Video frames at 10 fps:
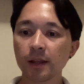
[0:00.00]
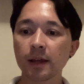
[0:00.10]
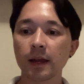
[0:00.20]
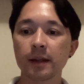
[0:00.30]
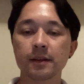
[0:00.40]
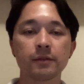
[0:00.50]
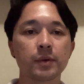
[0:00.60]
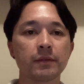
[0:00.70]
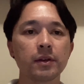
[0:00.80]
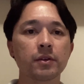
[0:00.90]
And if we
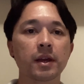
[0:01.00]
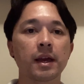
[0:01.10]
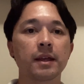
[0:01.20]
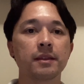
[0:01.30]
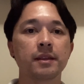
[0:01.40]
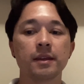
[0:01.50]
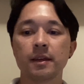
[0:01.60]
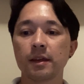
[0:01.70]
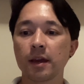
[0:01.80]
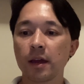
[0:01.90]
have a look at
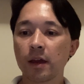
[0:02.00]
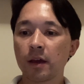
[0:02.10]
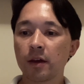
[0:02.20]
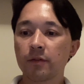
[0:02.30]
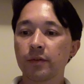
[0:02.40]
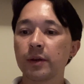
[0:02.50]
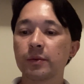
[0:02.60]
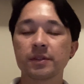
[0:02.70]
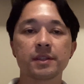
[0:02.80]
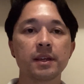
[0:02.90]
the
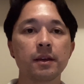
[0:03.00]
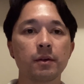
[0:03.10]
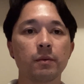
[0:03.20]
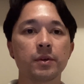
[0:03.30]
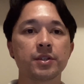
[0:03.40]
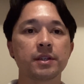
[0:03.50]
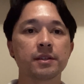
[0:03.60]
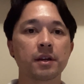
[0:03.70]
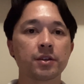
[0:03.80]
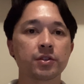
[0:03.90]
frequency, which is
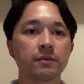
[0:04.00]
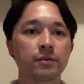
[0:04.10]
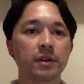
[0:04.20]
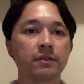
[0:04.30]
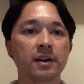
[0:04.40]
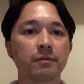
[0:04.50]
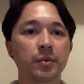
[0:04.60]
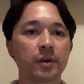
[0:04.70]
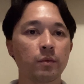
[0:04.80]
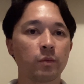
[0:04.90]

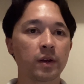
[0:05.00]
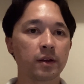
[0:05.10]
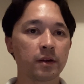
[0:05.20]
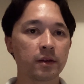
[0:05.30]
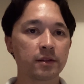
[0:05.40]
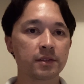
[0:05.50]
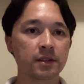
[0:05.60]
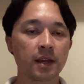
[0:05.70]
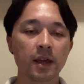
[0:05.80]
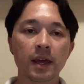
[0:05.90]
145.1 hertz,
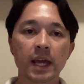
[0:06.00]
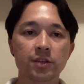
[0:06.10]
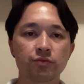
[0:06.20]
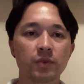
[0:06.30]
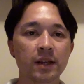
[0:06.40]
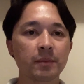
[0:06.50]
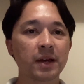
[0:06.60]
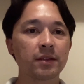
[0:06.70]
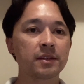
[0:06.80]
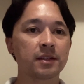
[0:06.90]
it's round
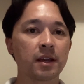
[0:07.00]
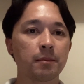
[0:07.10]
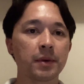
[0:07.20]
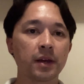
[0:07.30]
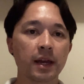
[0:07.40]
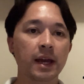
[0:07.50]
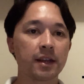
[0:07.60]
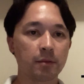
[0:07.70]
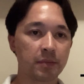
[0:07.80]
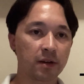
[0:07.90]
about this number and
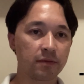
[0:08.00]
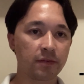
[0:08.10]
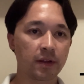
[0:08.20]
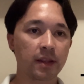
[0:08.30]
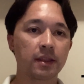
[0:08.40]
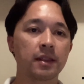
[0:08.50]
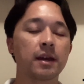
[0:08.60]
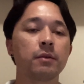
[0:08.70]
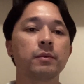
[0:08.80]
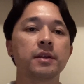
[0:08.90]
above
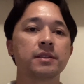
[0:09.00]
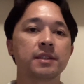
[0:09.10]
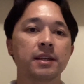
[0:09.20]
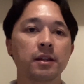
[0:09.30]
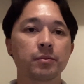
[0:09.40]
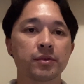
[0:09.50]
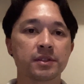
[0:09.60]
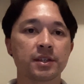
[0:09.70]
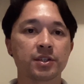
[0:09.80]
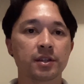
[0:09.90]
that we see the
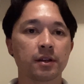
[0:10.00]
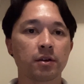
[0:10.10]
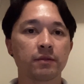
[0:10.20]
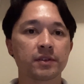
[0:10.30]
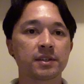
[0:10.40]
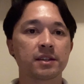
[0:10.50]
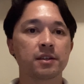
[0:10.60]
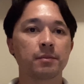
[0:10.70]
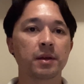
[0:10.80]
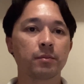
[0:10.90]
precision of a
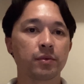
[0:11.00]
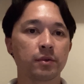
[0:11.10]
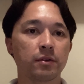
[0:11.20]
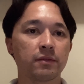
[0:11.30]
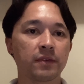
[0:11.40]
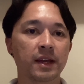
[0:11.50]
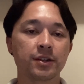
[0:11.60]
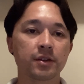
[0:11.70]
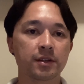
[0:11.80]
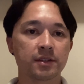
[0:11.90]
setup improve and
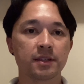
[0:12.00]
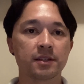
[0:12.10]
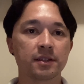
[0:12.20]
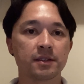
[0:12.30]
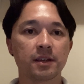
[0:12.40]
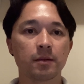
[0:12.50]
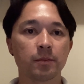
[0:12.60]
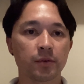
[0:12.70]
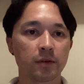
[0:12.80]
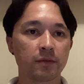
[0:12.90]
your consistency
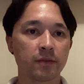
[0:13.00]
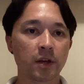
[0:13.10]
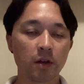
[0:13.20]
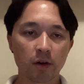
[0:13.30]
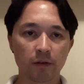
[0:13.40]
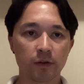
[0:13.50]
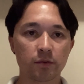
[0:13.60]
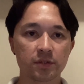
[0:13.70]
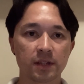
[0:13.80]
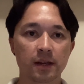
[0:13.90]
improve. Of
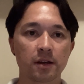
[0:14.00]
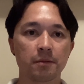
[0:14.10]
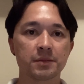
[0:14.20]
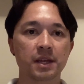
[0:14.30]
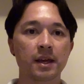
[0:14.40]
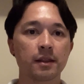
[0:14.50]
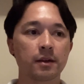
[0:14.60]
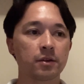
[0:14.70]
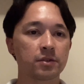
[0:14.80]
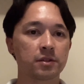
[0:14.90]
course, that comes at the
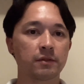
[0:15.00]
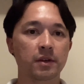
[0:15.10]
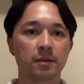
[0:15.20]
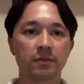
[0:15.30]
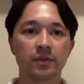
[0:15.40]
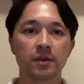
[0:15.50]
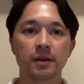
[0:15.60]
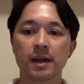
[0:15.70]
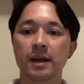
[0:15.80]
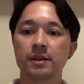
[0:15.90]
cost of comfort
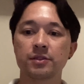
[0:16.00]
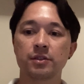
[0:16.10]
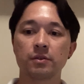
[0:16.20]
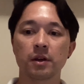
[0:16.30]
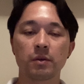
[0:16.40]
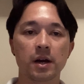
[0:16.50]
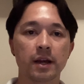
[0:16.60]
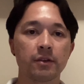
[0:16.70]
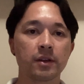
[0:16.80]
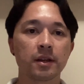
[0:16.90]
as you go
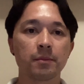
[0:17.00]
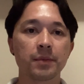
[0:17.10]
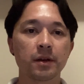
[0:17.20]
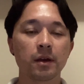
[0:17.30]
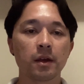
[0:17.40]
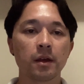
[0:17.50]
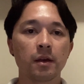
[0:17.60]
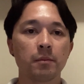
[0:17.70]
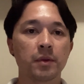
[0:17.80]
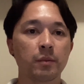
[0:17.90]
higher in number,
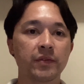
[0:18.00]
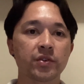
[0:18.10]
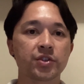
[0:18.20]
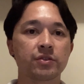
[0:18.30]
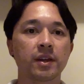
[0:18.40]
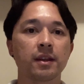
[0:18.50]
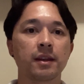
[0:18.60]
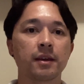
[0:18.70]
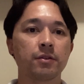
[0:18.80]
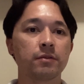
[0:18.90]
but we've got a string in
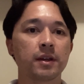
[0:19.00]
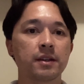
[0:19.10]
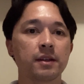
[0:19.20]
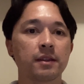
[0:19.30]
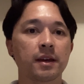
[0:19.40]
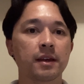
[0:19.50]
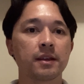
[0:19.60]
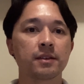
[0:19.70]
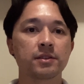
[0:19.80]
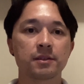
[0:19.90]
there already that
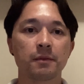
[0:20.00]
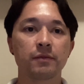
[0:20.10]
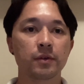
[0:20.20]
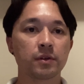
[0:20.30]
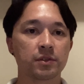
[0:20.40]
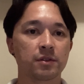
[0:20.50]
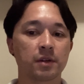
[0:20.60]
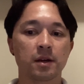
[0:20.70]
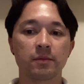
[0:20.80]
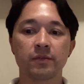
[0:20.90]
is focused on
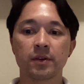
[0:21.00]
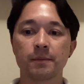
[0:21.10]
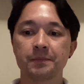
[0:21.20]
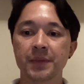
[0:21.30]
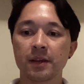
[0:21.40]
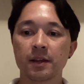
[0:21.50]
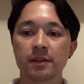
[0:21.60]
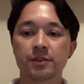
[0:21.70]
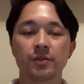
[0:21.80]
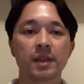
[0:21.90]
comfort,
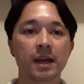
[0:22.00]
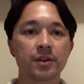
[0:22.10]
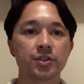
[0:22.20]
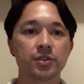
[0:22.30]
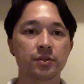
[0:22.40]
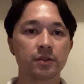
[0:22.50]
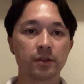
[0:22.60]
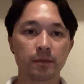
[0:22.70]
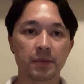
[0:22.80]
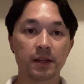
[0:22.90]
so that
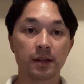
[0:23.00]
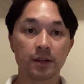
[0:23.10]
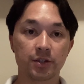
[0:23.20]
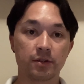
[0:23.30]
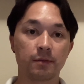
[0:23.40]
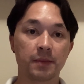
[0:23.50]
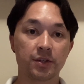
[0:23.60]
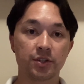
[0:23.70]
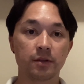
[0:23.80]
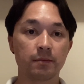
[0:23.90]
shouldn't be an issue. It
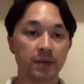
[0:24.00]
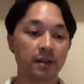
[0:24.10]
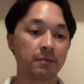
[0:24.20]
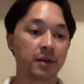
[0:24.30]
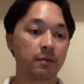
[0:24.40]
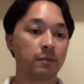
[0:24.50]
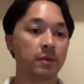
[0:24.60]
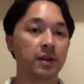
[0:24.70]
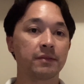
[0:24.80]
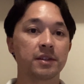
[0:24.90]
shouldn't be, but we're
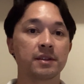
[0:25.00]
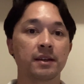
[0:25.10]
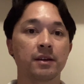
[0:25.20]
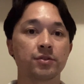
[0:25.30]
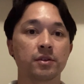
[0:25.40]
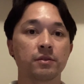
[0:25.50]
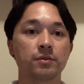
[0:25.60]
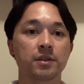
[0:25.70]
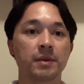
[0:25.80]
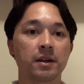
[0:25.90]
going to have to take that onto
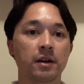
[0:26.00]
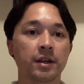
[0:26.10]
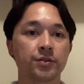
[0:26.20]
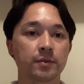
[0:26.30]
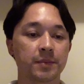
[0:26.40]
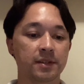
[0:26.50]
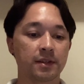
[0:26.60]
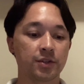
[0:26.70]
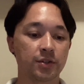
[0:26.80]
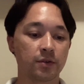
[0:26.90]
court to make
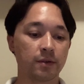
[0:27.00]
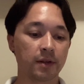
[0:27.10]
100% sure.